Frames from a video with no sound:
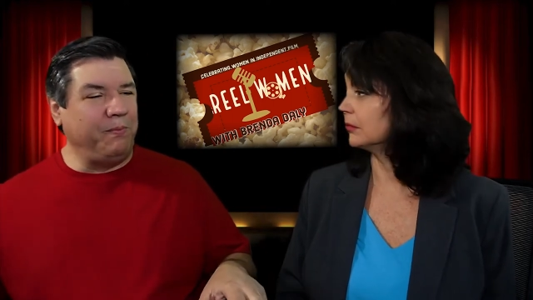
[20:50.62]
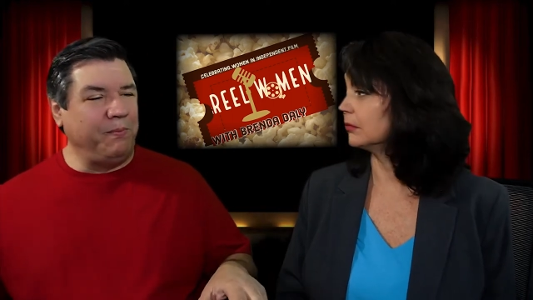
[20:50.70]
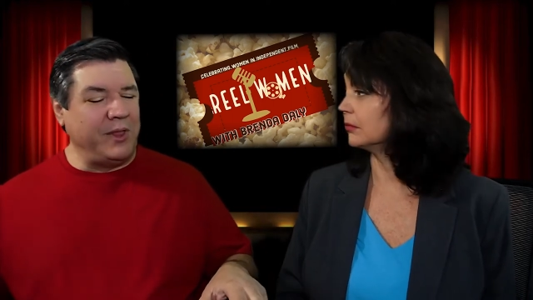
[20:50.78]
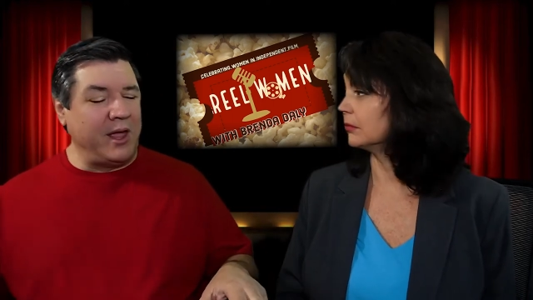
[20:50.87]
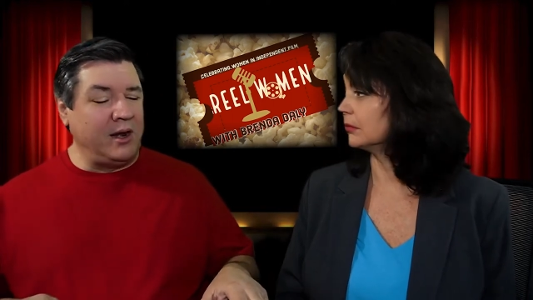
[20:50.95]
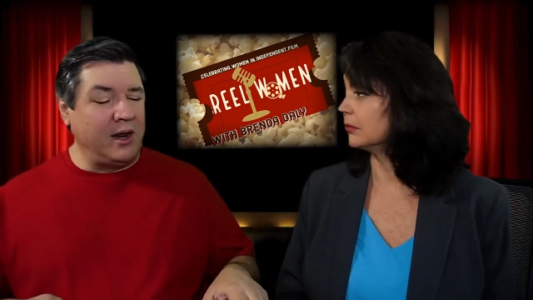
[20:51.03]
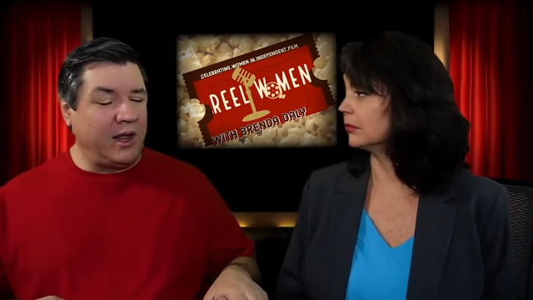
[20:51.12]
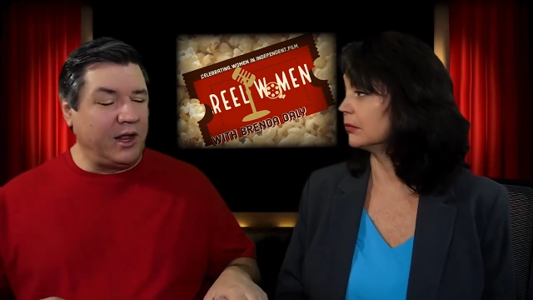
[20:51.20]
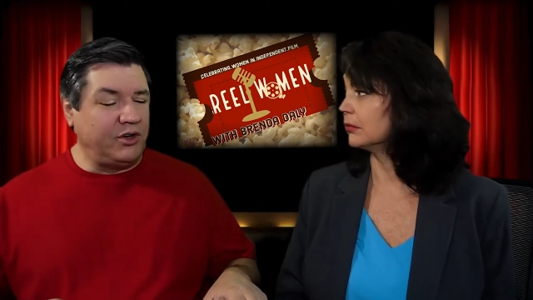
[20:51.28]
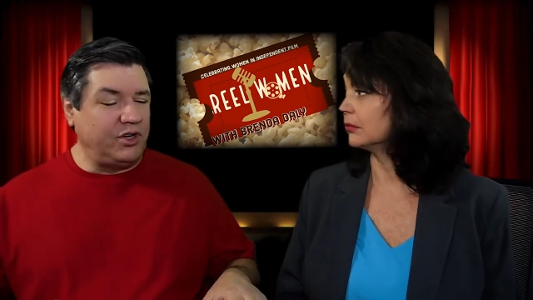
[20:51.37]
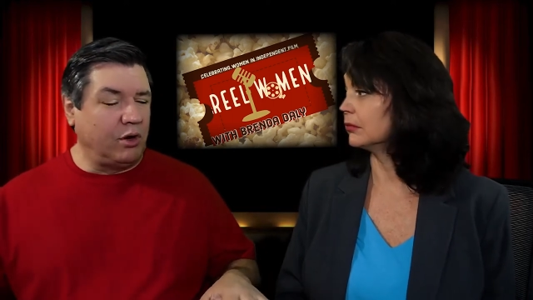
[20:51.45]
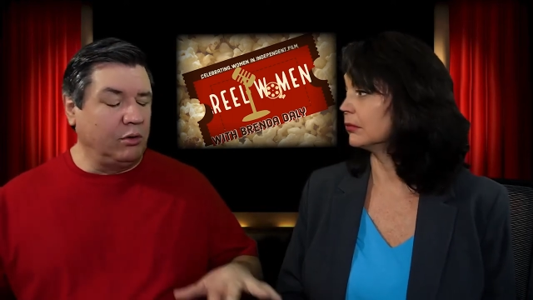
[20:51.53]
Speaker 1: then
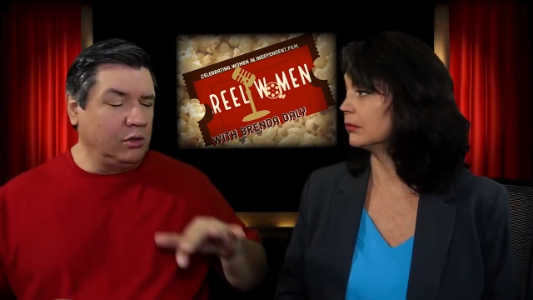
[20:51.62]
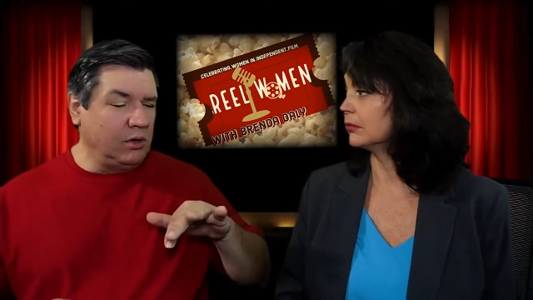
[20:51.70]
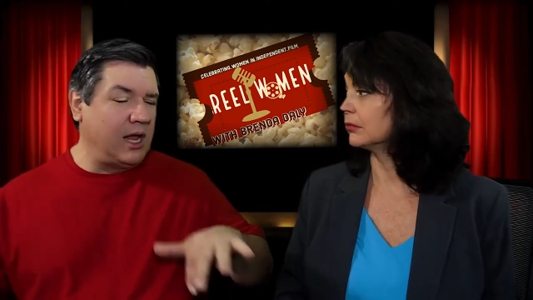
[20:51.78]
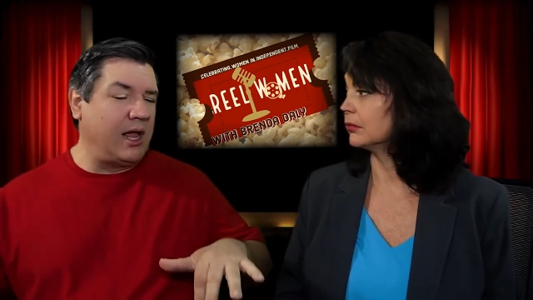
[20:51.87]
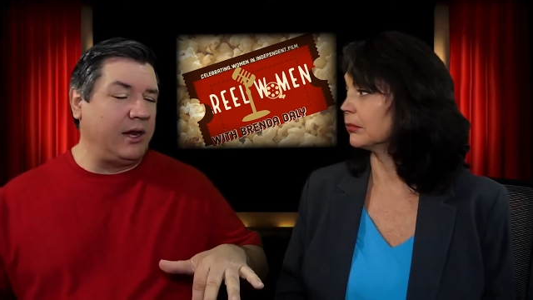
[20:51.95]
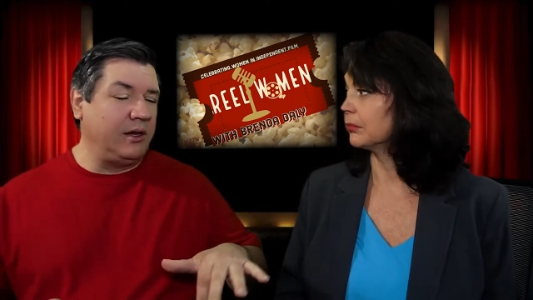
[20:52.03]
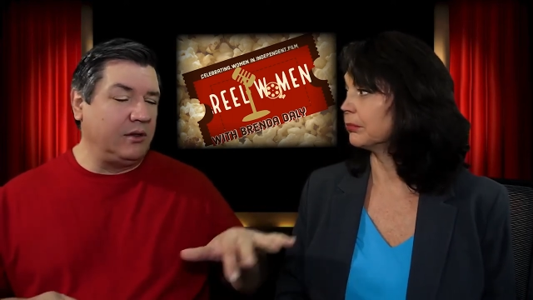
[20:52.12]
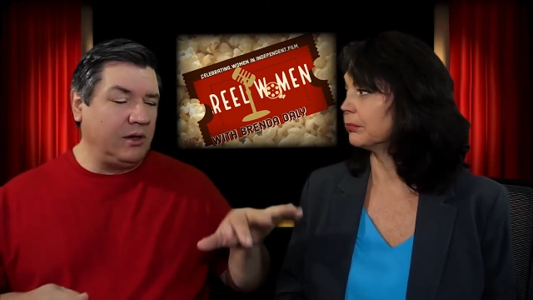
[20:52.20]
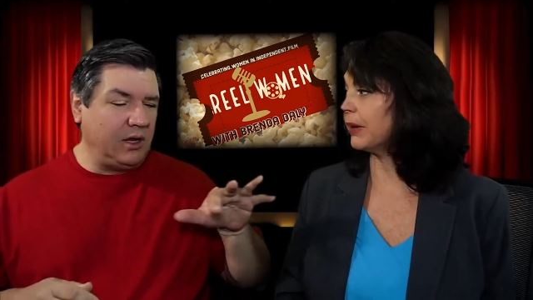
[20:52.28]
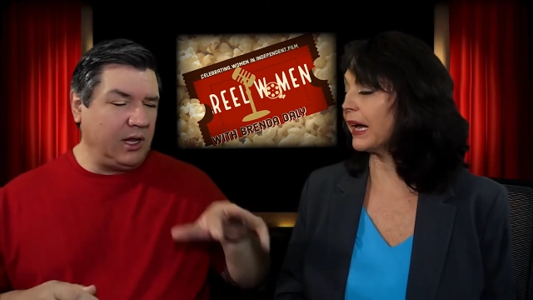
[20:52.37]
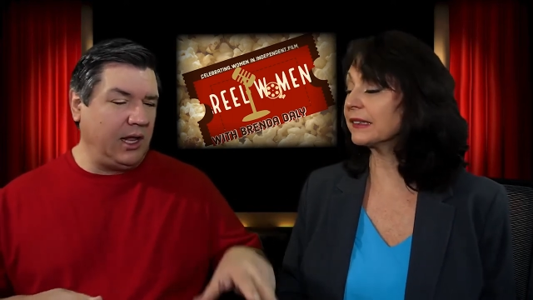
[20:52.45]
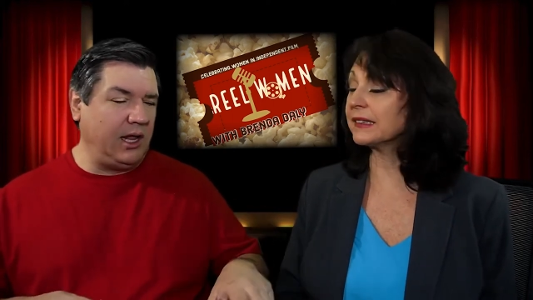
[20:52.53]
uh, Joe Lujan
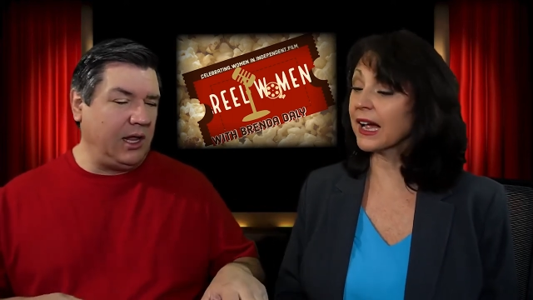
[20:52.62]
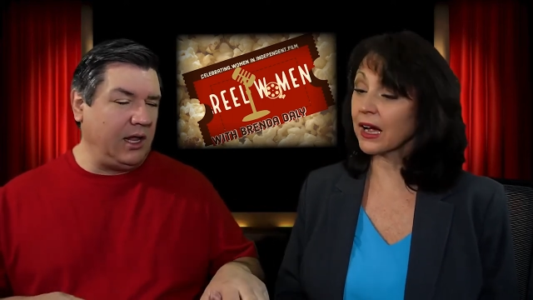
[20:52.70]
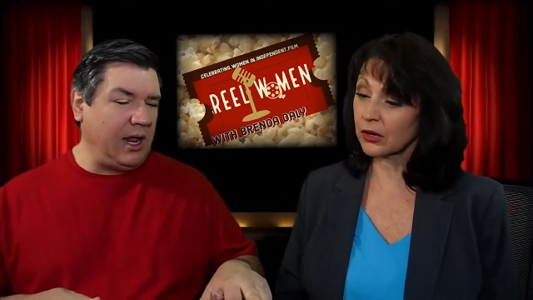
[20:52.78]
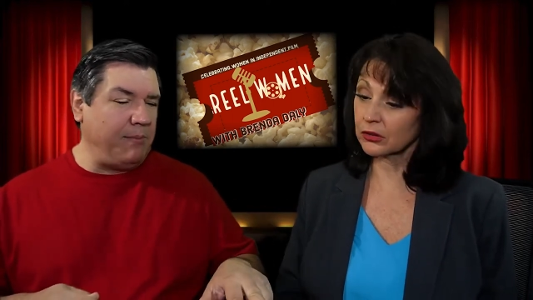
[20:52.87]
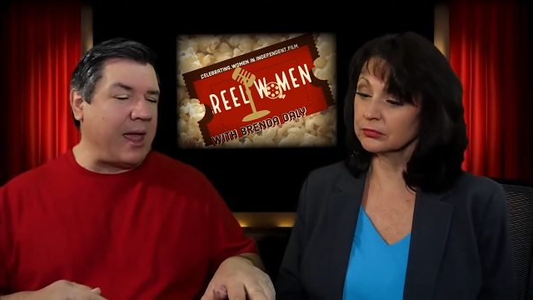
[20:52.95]
backed out.